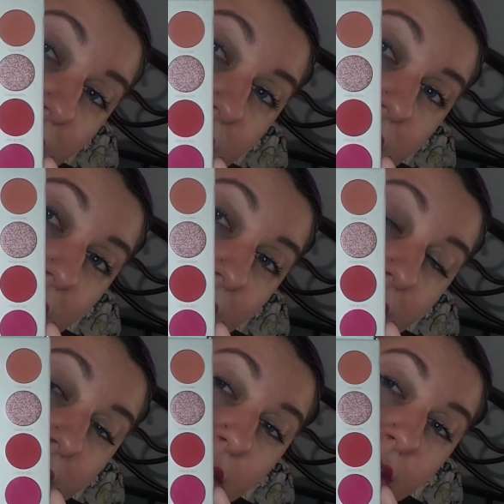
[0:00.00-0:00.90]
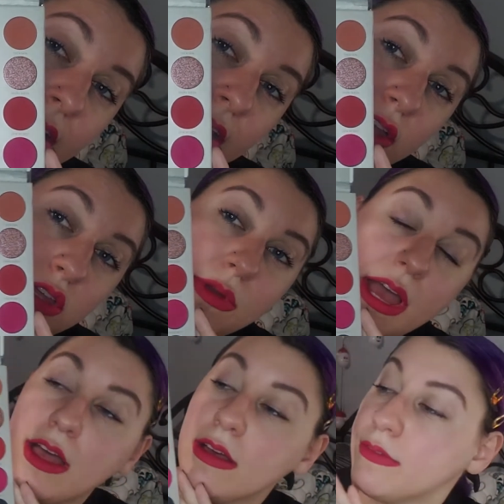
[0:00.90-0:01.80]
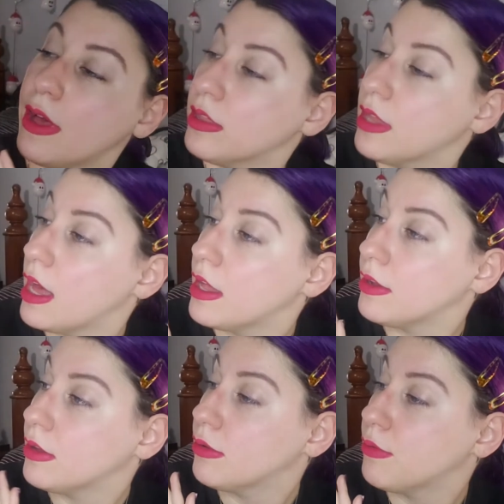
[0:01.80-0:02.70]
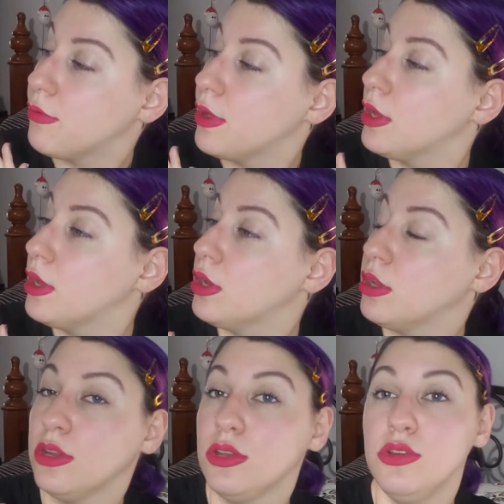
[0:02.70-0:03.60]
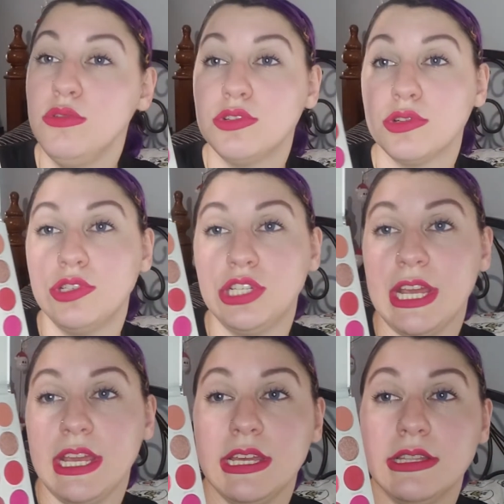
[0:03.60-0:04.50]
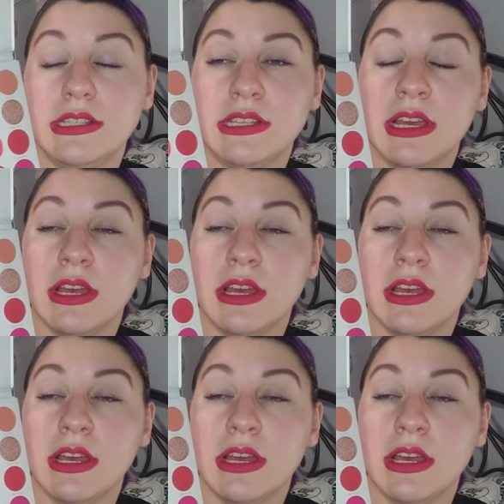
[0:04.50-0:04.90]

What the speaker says: it looks like. You have a lot of neutral shades,